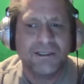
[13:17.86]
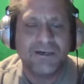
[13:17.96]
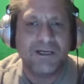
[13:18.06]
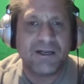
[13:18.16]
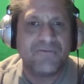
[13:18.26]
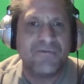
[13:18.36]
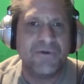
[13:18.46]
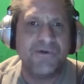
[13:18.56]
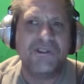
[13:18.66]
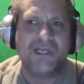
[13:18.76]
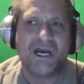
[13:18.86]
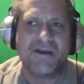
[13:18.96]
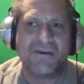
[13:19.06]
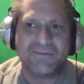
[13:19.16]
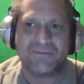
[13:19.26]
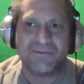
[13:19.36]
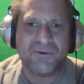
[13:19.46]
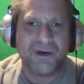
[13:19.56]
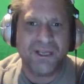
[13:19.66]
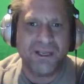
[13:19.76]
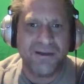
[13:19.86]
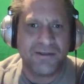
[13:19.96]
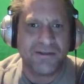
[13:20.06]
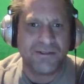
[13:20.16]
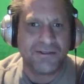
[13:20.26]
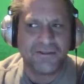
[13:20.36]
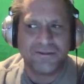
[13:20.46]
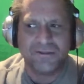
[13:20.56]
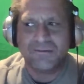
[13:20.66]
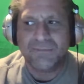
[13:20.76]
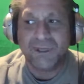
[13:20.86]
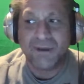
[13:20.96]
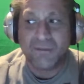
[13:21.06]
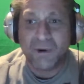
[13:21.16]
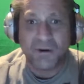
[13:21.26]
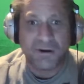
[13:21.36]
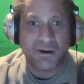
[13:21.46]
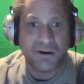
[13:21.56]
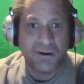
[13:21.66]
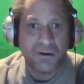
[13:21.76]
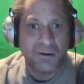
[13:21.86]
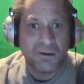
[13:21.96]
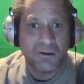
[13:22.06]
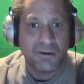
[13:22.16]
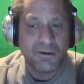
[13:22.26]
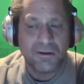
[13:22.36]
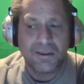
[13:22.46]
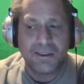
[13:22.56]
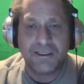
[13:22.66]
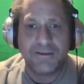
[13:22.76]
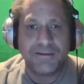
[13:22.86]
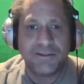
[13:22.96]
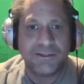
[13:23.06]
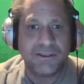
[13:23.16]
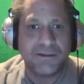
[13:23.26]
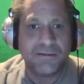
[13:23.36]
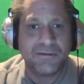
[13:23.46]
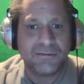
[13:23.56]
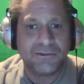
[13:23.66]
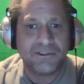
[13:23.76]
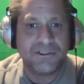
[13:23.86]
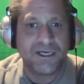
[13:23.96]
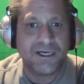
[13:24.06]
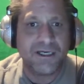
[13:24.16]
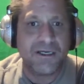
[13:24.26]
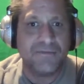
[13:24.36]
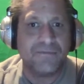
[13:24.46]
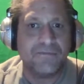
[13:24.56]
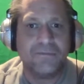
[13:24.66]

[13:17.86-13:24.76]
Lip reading: I haven't had a flu shot in 20 years. Probably more. All right? So suck it up.